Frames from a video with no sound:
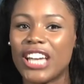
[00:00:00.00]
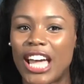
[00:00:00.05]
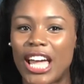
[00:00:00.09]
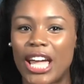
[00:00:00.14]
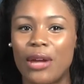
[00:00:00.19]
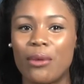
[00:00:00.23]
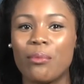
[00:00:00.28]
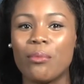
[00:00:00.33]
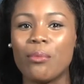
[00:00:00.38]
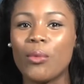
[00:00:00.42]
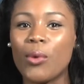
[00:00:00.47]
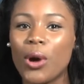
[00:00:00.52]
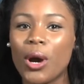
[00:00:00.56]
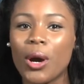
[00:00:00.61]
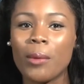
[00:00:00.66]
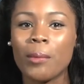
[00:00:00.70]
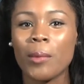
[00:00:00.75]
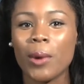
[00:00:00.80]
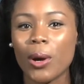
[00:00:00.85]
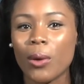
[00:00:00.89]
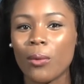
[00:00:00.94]
day, more
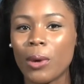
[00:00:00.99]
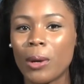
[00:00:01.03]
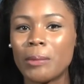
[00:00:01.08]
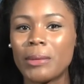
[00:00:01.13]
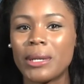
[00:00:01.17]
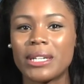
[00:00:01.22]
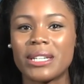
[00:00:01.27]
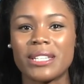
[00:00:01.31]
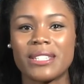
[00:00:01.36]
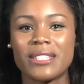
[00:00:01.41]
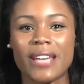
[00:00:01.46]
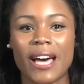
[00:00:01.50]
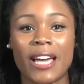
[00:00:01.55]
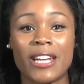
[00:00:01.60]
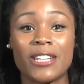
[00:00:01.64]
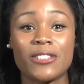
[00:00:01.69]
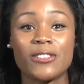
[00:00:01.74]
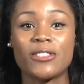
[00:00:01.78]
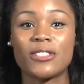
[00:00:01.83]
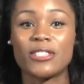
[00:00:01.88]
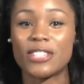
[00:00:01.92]
and more women are
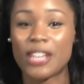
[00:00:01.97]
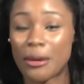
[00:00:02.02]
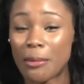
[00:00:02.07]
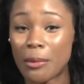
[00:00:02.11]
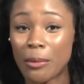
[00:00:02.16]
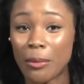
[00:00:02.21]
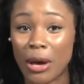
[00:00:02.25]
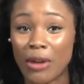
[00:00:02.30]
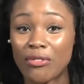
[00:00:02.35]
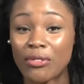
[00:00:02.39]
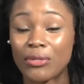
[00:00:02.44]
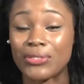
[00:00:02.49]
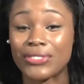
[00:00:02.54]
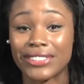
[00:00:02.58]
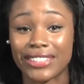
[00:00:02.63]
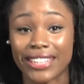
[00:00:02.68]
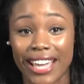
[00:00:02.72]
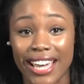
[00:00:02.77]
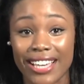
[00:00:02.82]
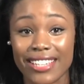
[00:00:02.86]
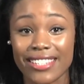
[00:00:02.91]
deciding to step away from
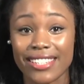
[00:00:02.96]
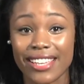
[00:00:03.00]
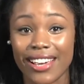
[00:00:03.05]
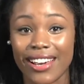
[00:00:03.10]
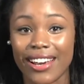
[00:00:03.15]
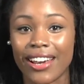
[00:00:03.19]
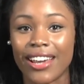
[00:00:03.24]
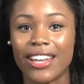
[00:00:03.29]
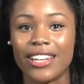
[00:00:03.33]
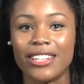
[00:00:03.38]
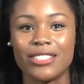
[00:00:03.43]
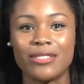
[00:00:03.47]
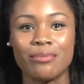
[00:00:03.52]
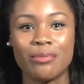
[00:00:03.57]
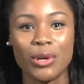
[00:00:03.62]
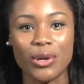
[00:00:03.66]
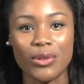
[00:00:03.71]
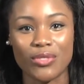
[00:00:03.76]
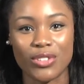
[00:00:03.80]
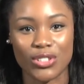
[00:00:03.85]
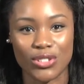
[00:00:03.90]
relaxed hair and is
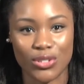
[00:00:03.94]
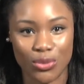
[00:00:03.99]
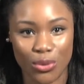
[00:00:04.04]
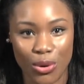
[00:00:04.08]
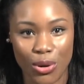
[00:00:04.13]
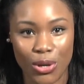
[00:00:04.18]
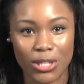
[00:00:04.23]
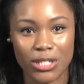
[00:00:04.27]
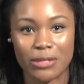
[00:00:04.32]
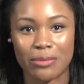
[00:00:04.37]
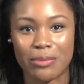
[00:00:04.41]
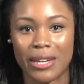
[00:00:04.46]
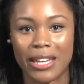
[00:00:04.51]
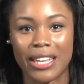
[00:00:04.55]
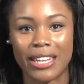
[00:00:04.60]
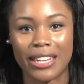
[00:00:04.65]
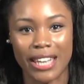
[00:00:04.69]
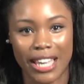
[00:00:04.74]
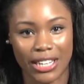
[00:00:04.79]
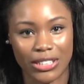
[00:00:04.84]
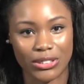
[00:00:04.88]
moving towards
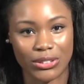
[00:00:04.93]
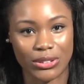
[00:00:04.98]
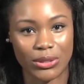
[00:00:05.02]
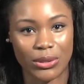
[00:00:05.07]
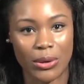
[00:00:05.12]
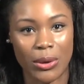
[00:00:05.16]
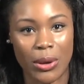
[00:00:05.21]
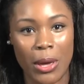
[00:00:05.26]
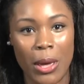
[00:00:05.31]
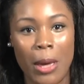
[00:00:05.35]
being natural.